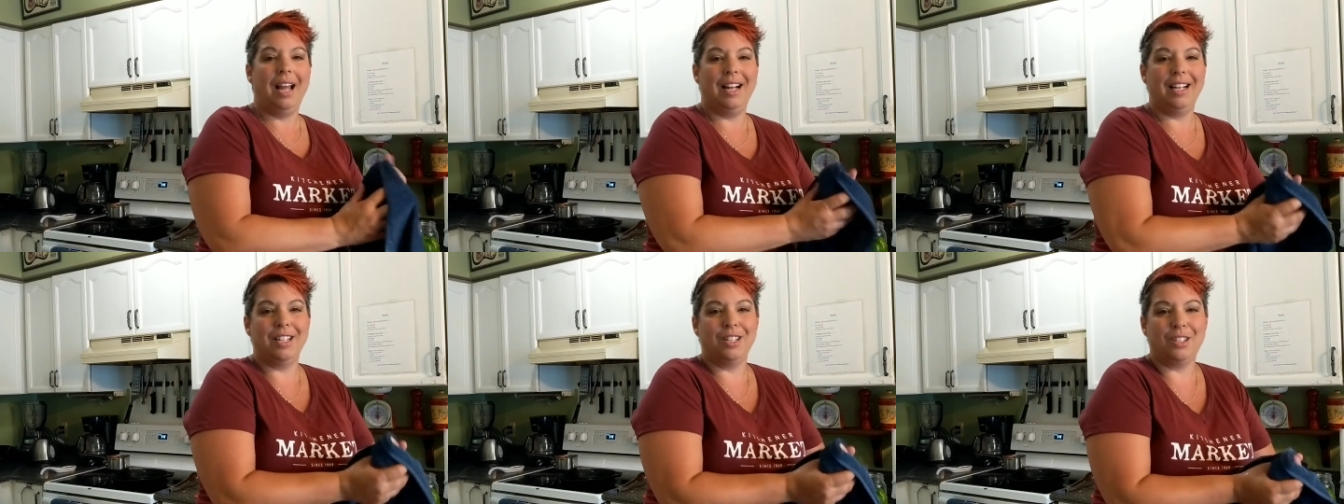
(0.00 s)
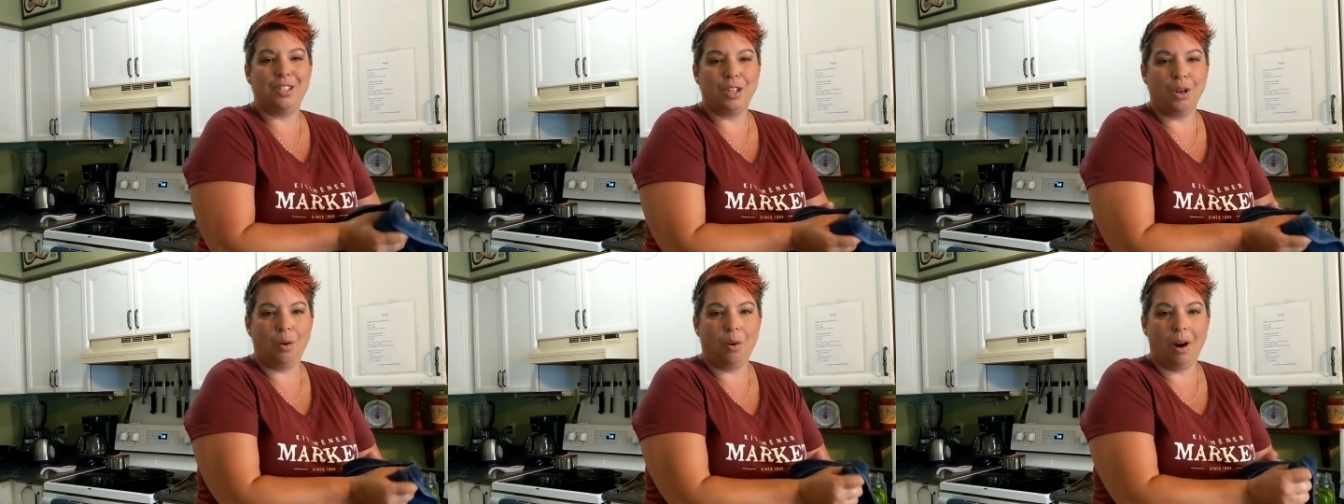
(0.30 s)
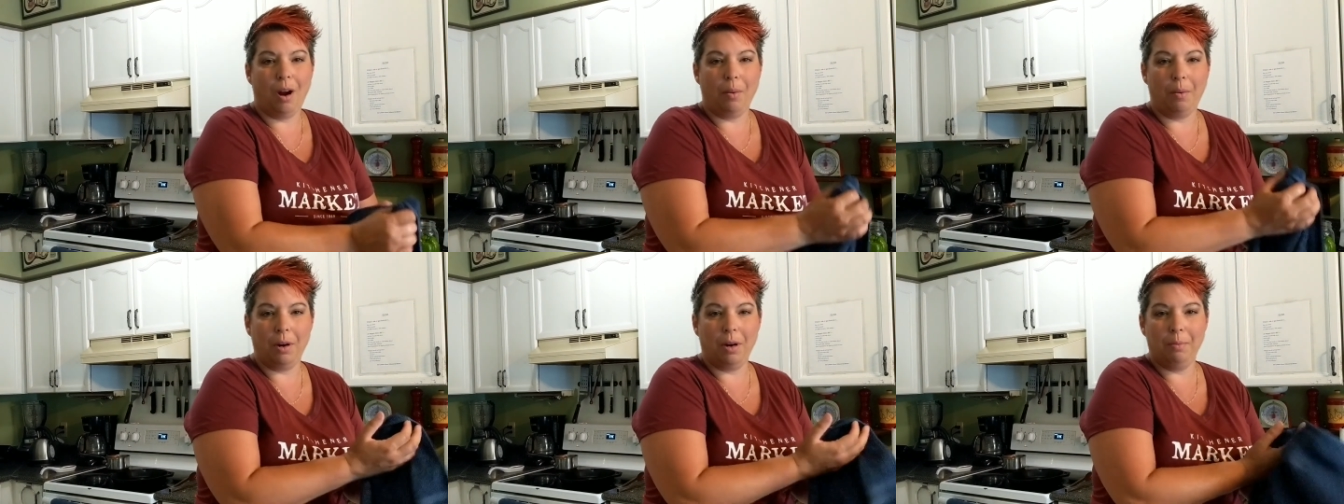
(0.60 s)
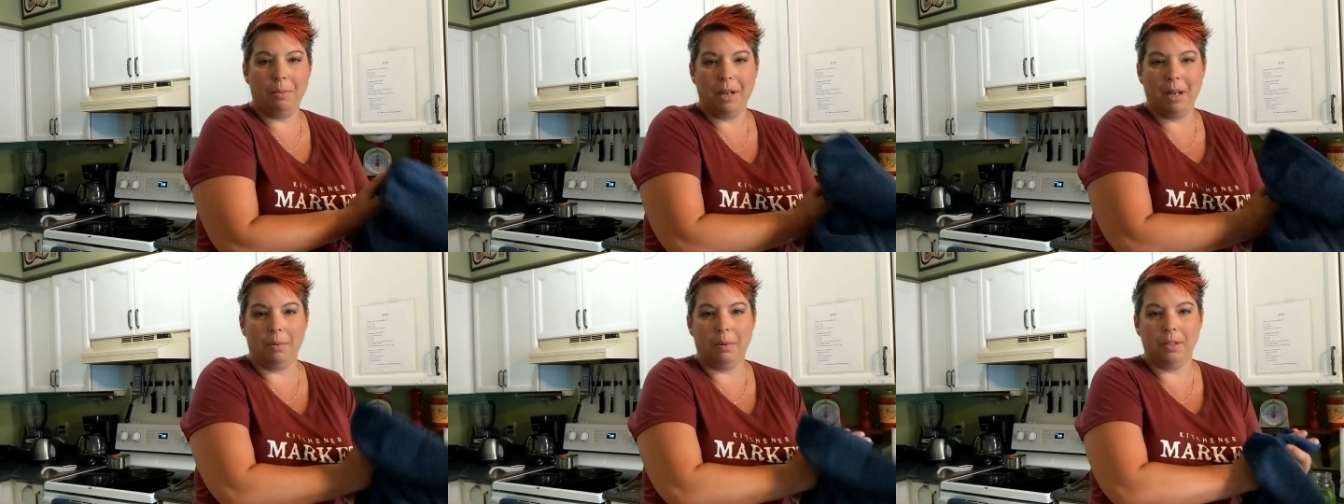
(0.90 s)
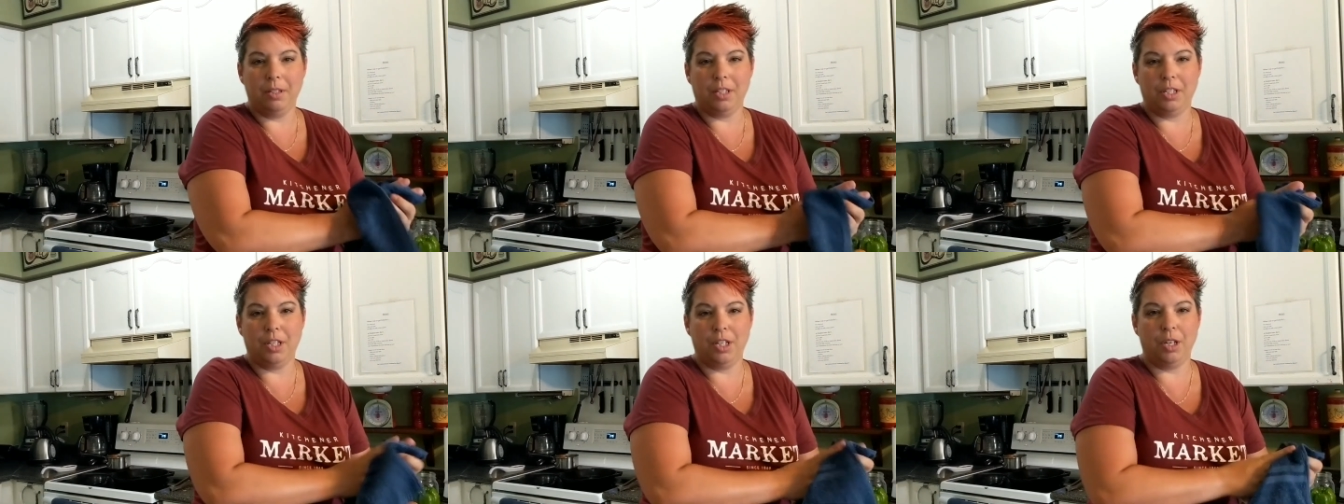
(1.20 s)
And so I want to be
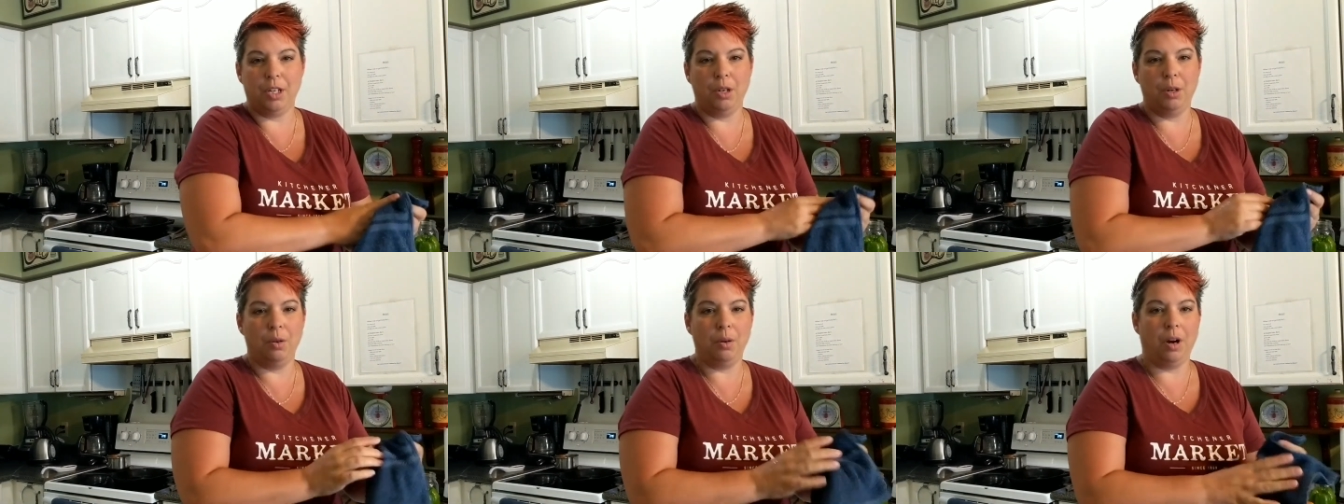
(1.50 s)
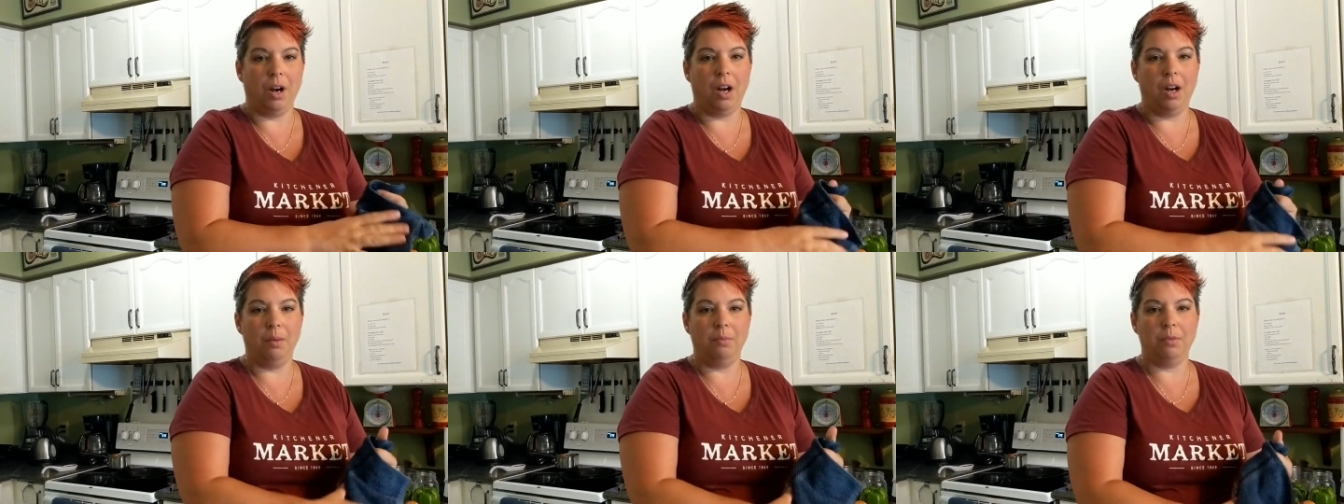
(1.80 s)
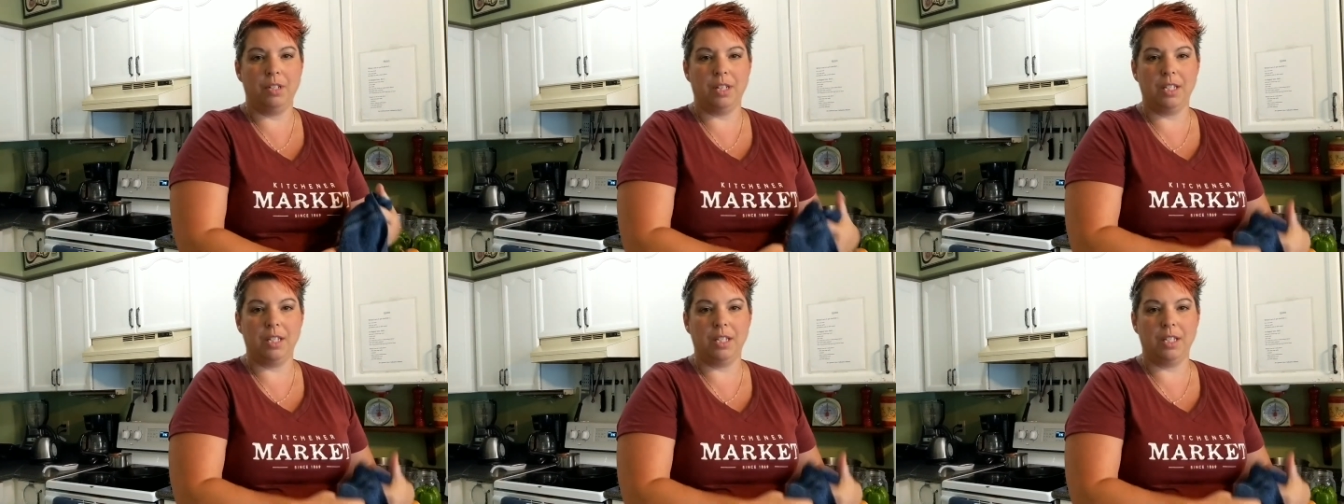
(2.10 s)
able to um,